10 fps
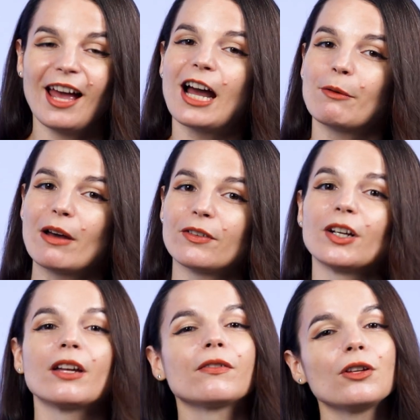
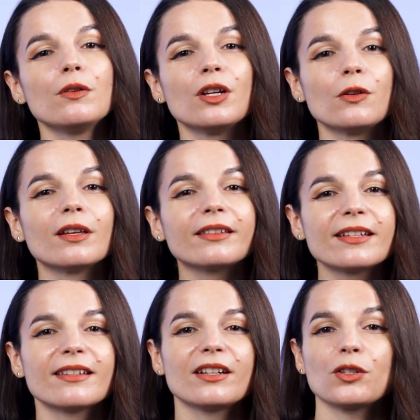However, if you knew that
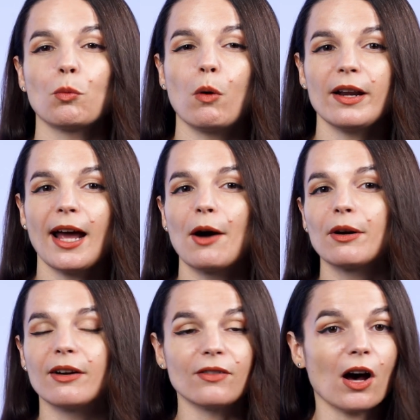listening to 1
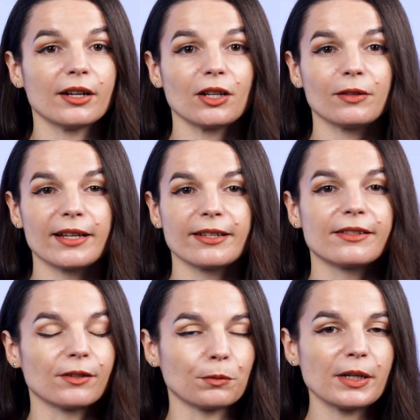hour of audio
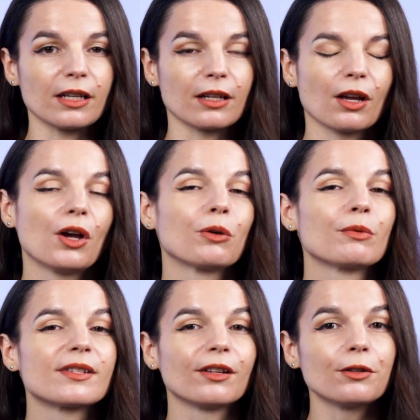lessons a week
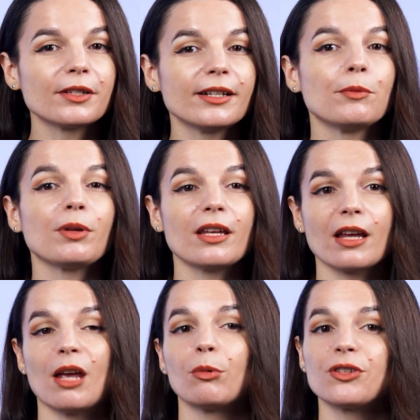resulted in being
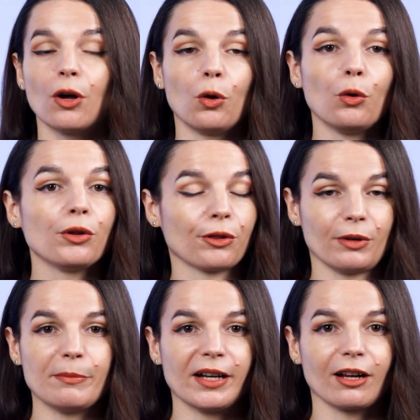able to hold a
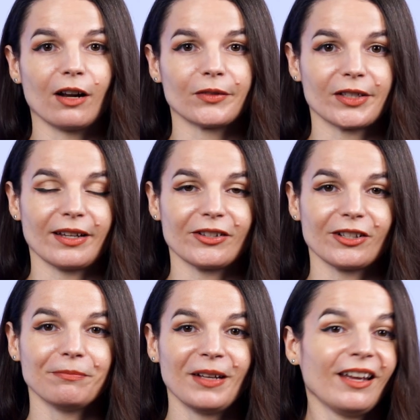3-minute
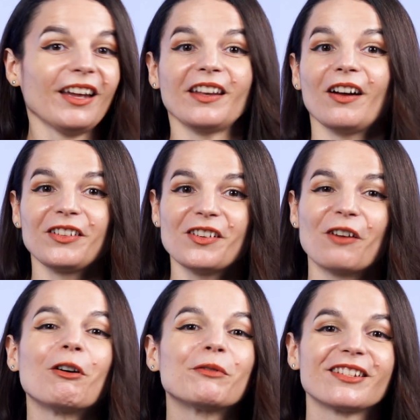conversation, now you know
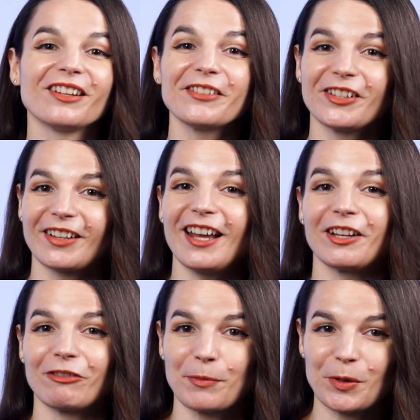what results you're
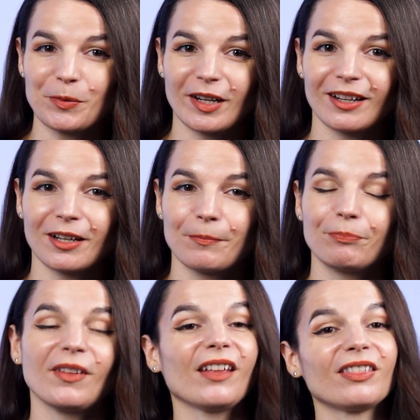getting from your work.
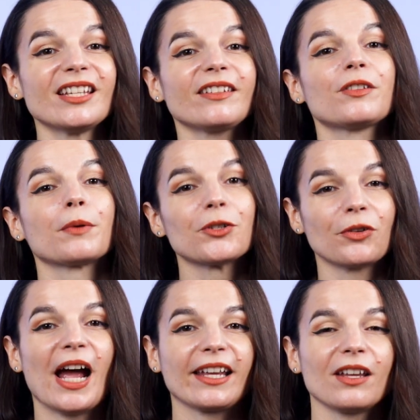And this is where
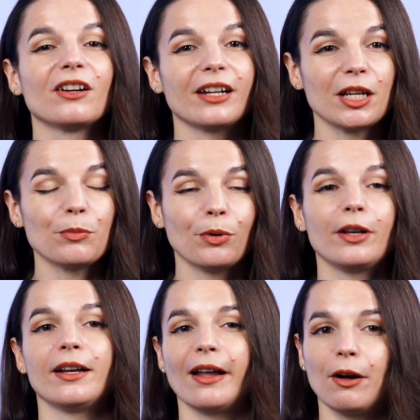tracking your
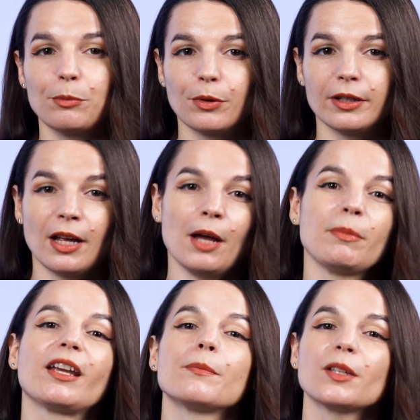input and output
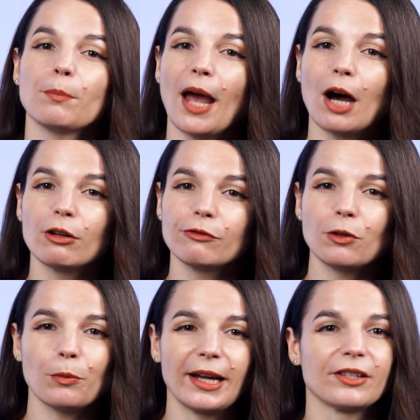becomes a
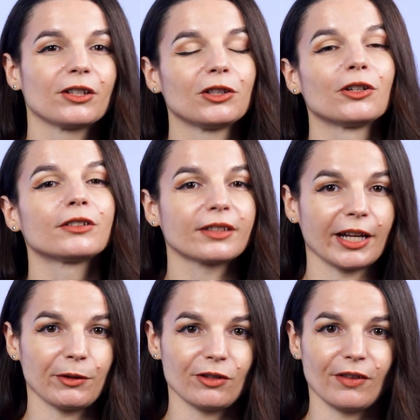powerful way to learn a
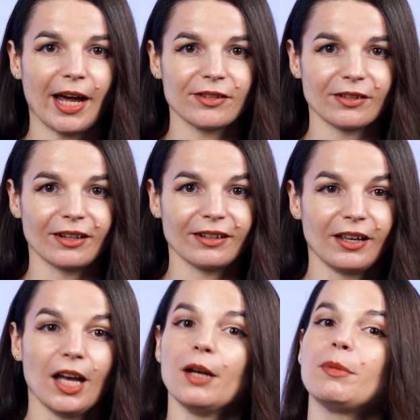language faster.
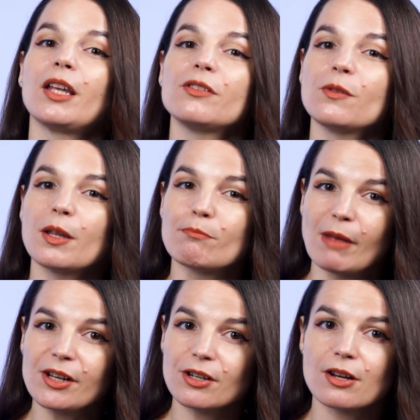Because you can
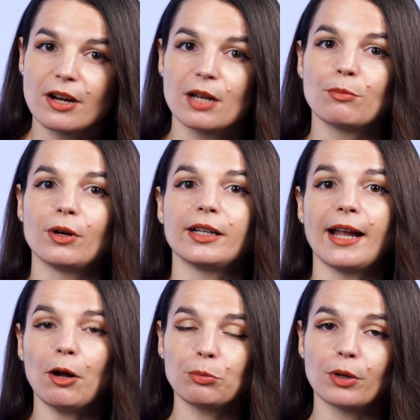measure your input and
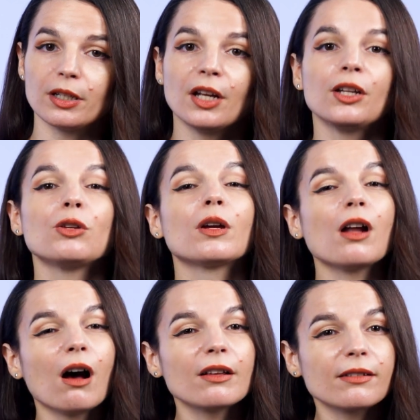output, you can
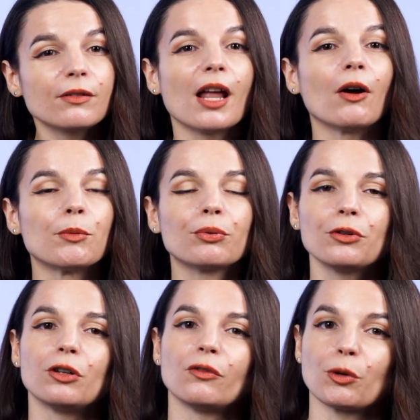also now
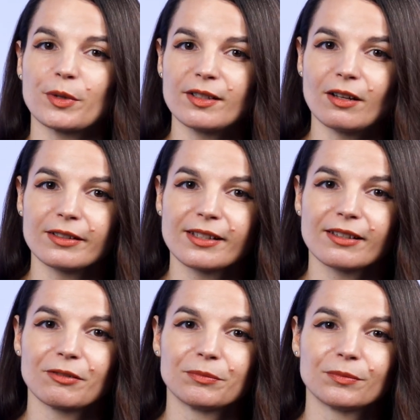improve your results.